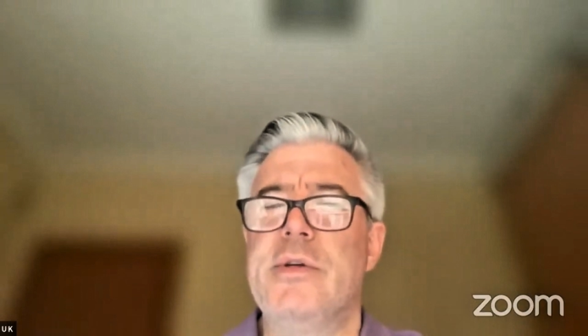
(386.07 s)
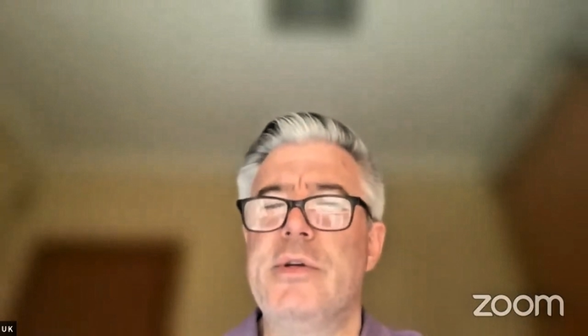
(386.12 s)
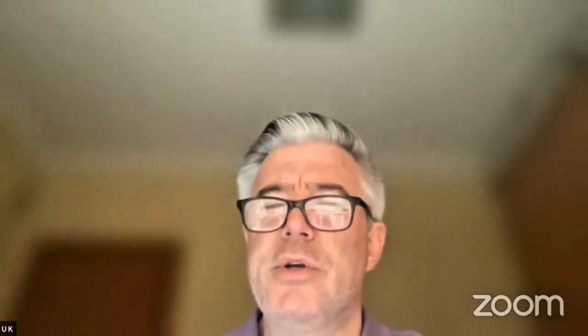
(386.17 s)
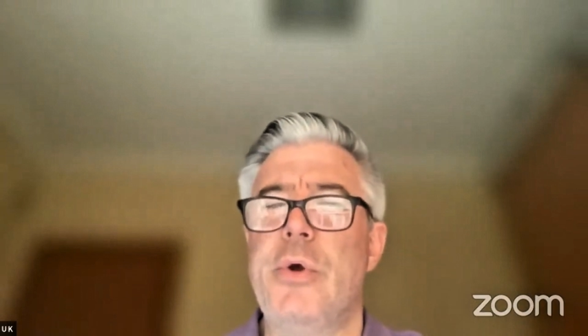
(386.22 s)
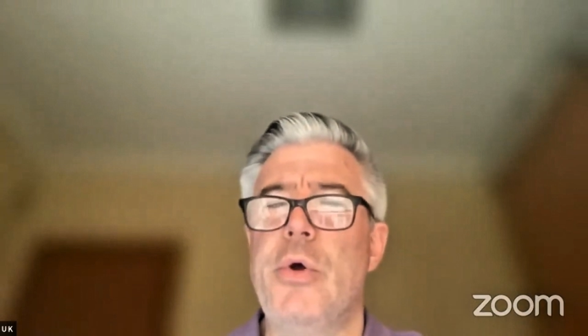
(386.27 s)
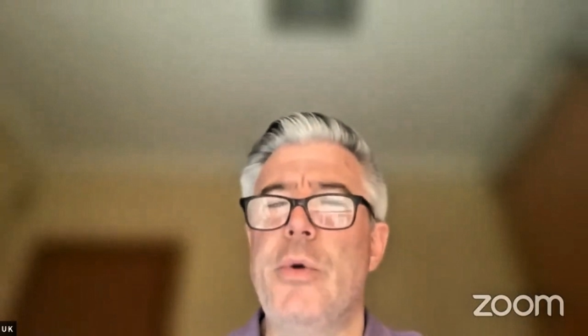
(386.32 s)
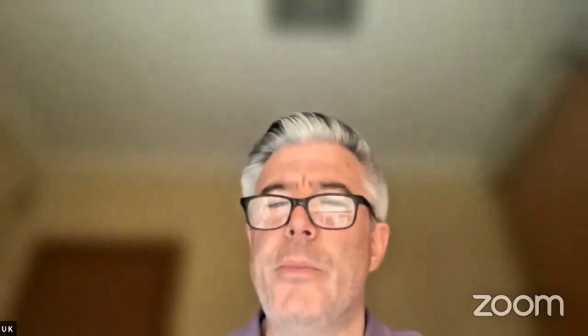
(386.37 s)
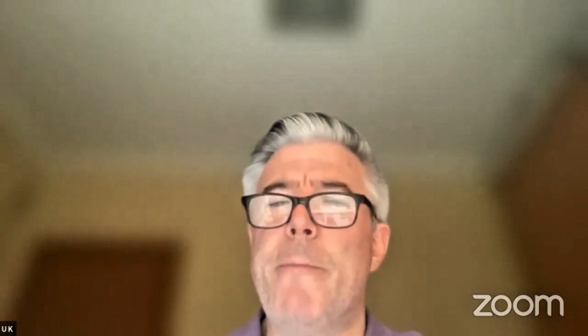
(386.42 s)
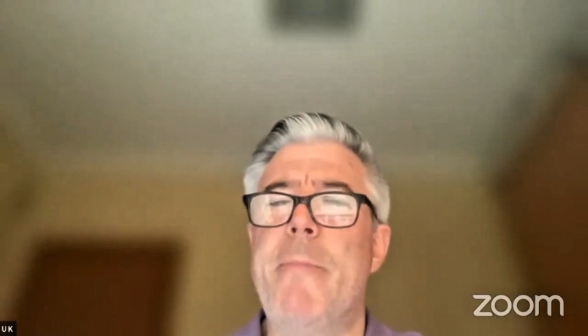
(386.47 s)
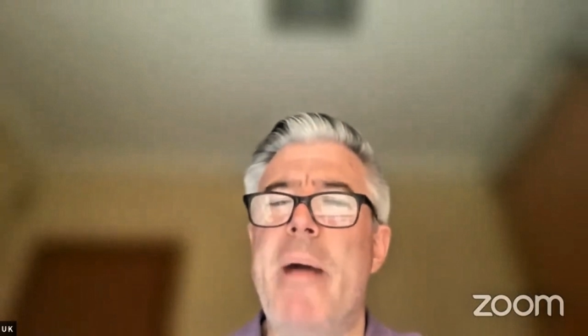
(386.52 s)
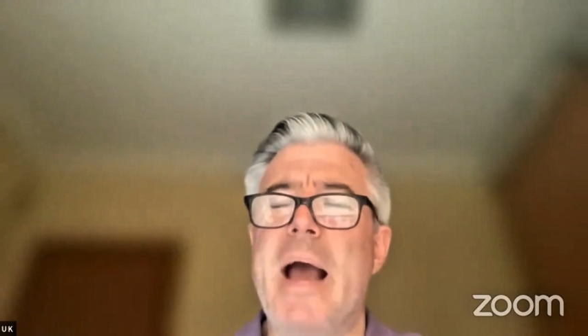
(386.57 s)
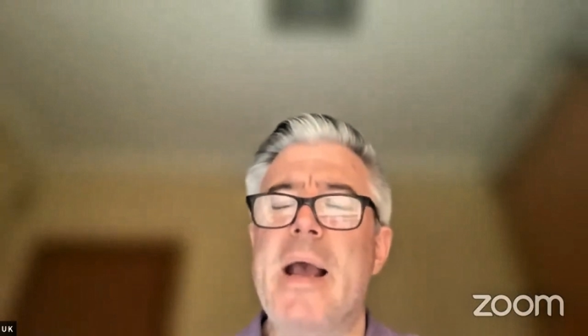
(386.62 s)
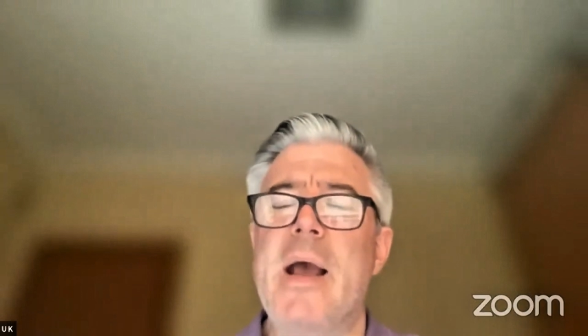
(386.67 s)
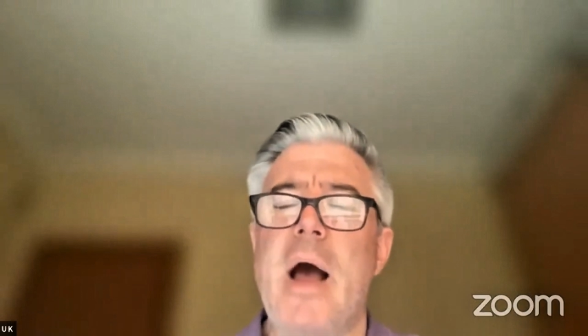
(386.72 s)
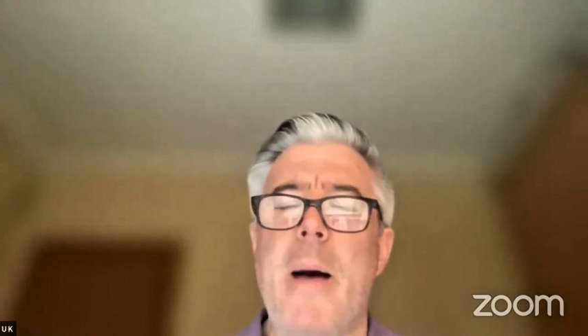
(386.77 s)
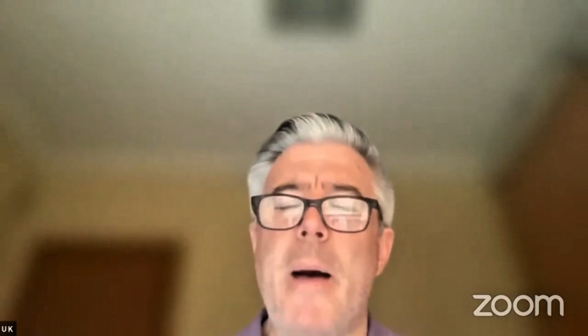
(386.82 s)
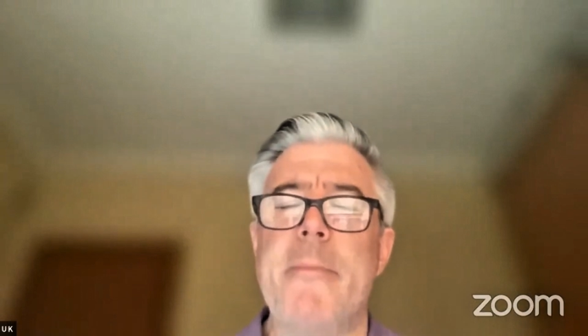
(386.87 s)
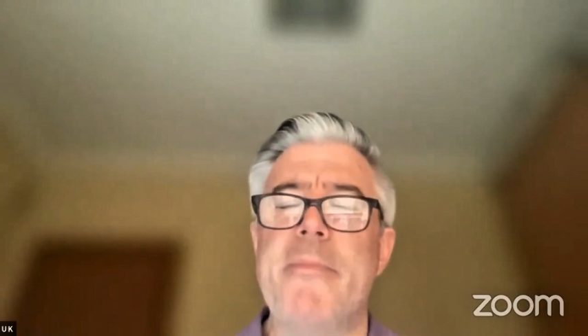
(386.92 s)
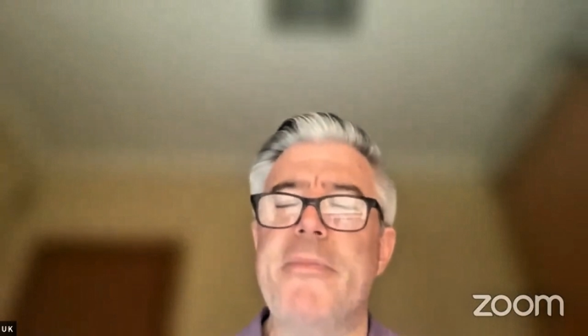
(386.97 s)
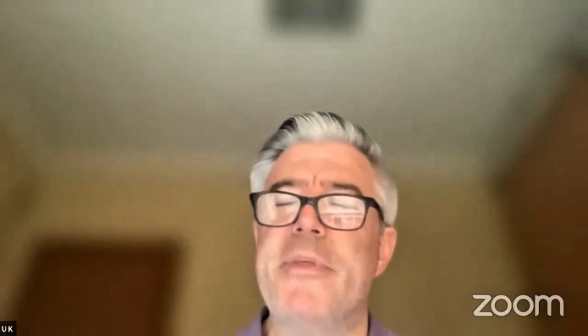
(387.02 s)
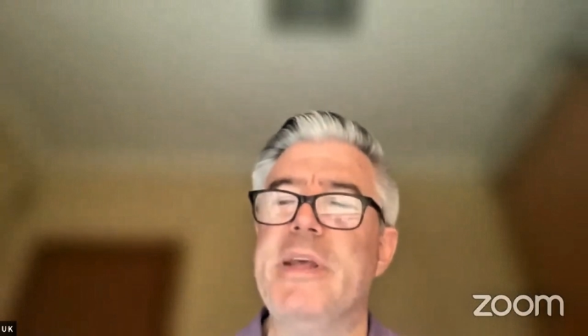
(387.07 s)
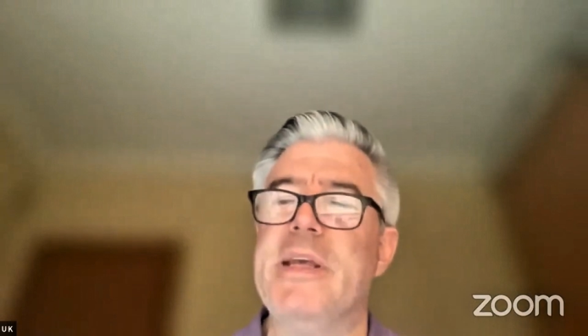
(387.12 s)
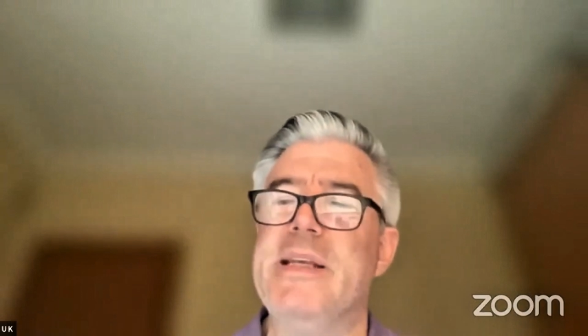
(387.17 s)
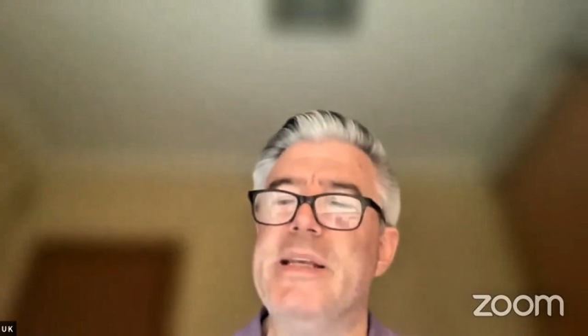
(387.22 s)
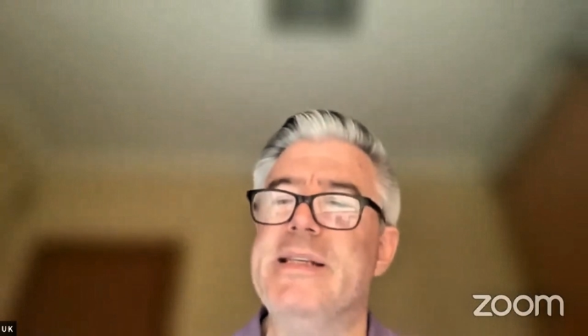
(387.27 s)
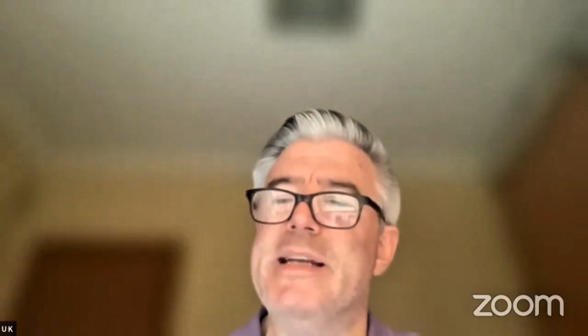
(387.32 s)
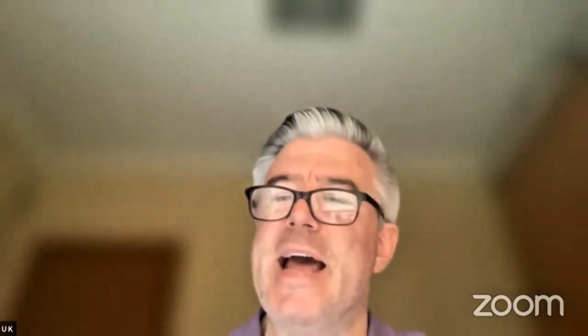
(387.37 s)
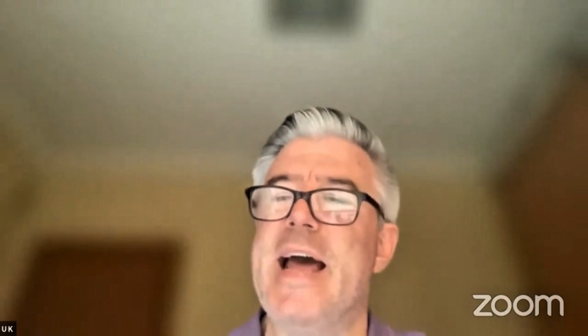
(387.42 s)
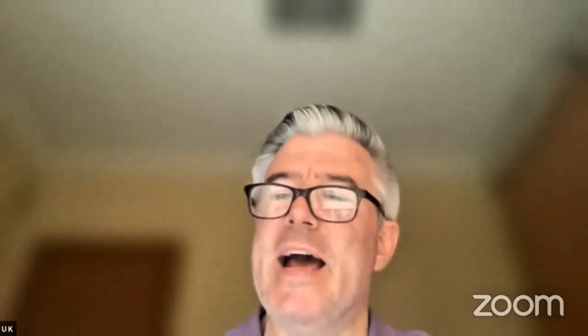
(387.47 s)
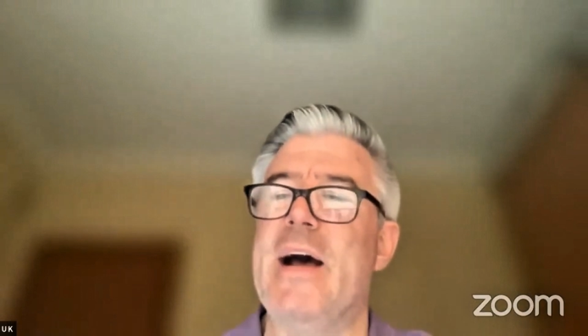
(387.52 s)
to back up
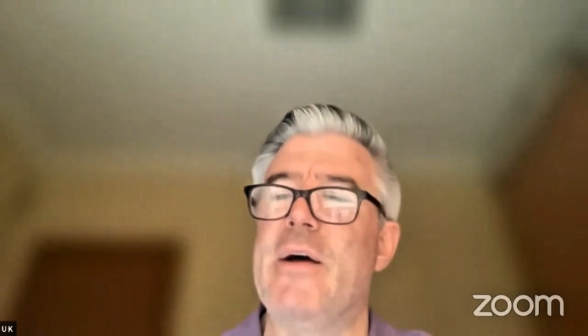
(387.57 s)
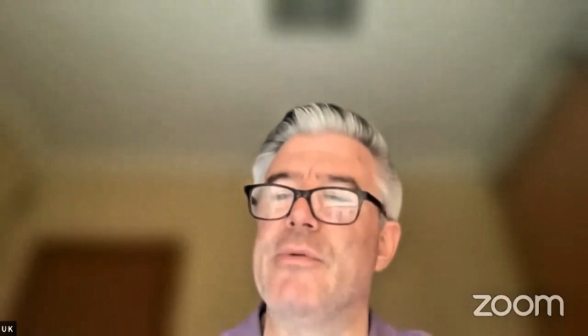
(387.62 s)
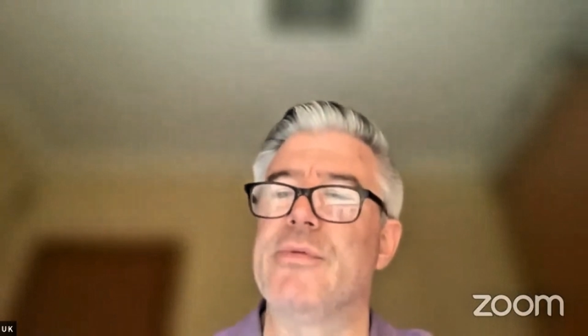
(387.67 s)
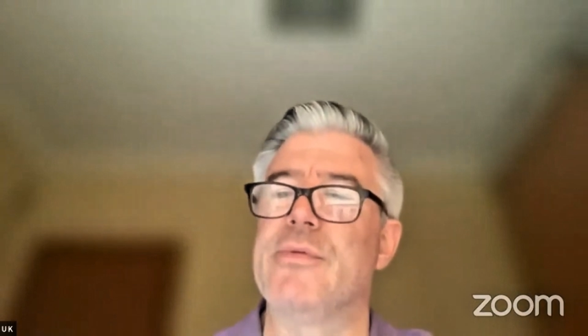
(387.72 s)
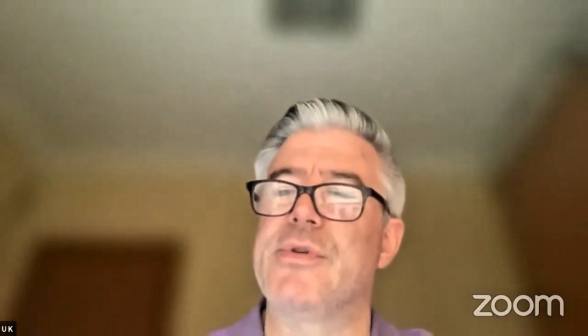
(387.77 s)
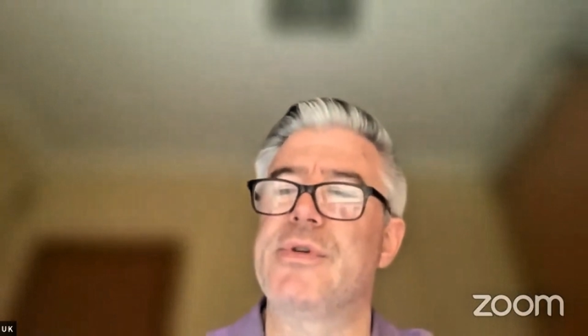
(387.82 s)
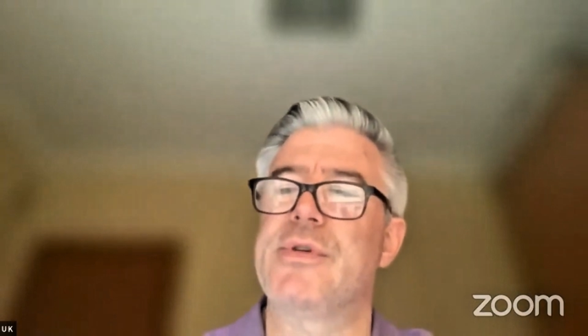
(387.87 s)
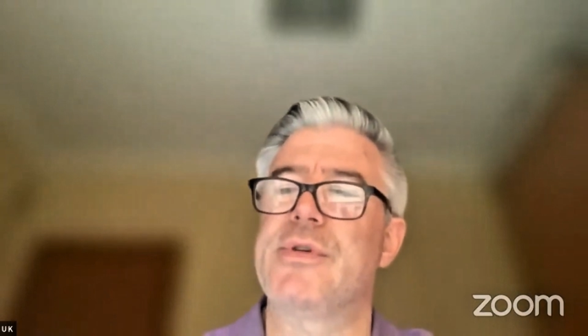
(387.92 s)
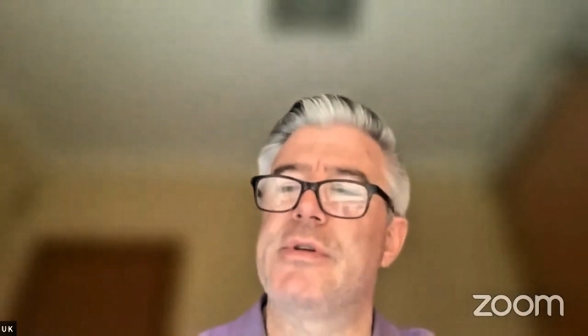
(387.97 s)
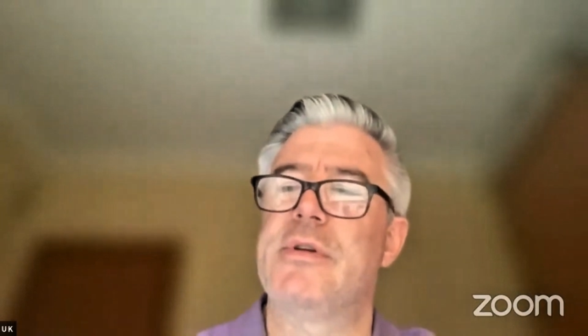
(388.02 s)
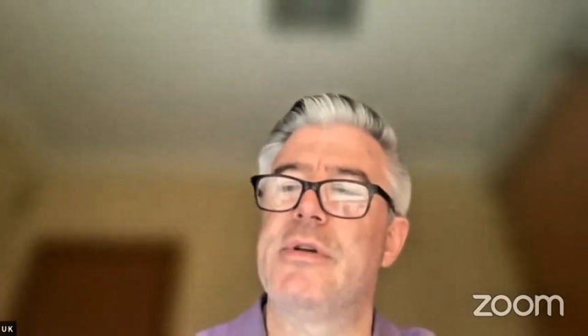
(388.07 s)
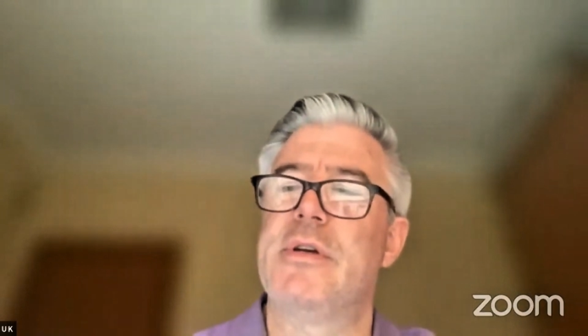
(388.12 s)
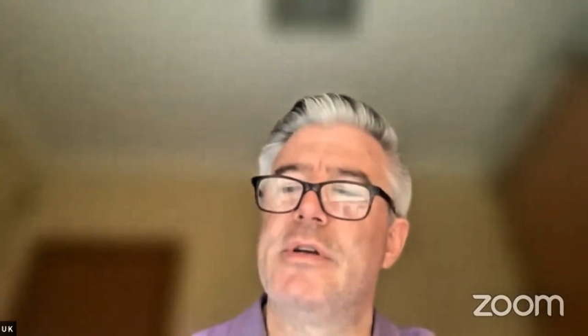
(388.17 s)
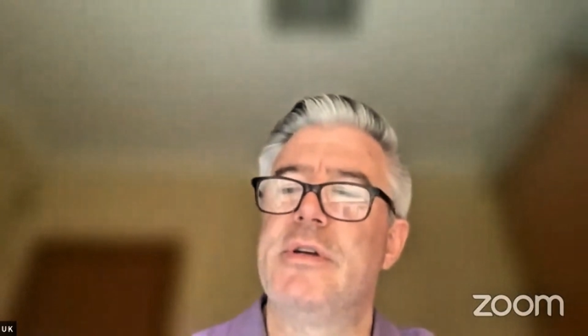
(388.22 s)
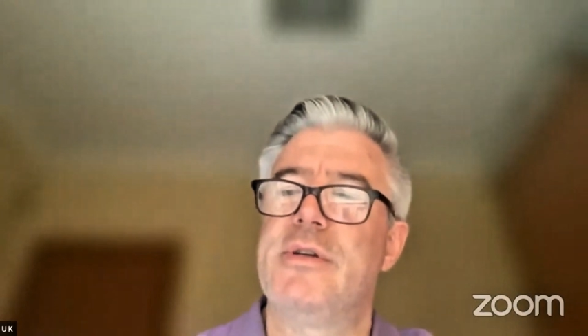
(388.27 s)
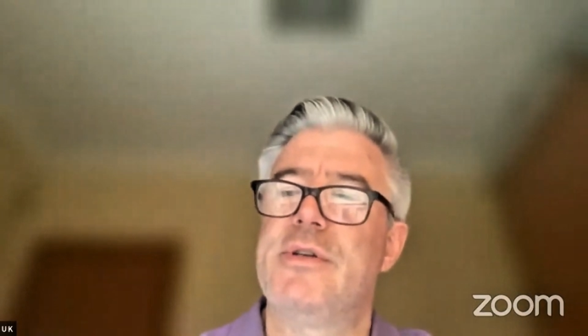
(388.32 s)
these nouns?